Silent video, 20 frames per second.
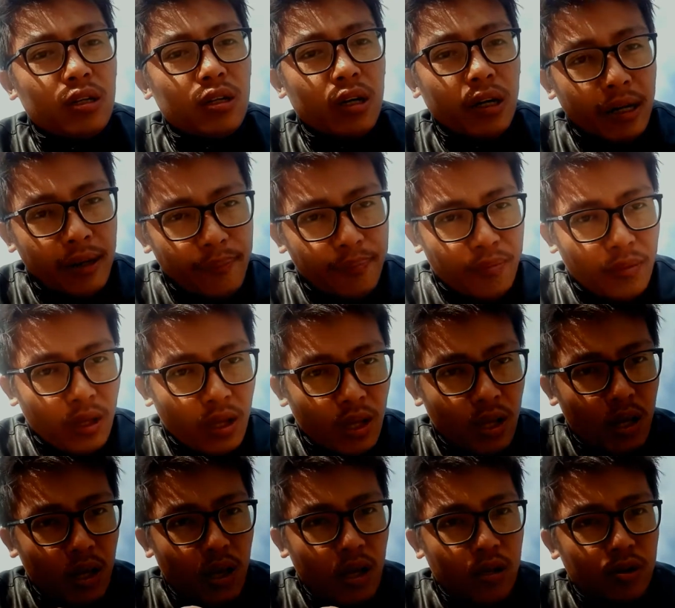Okay,
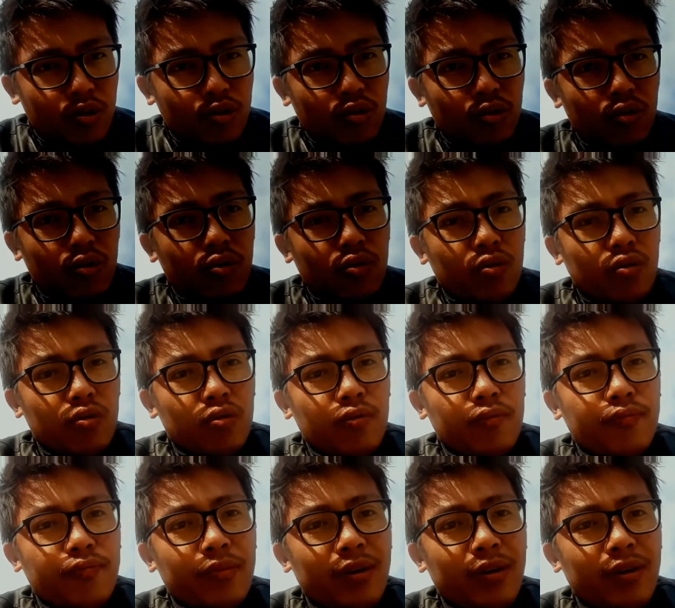so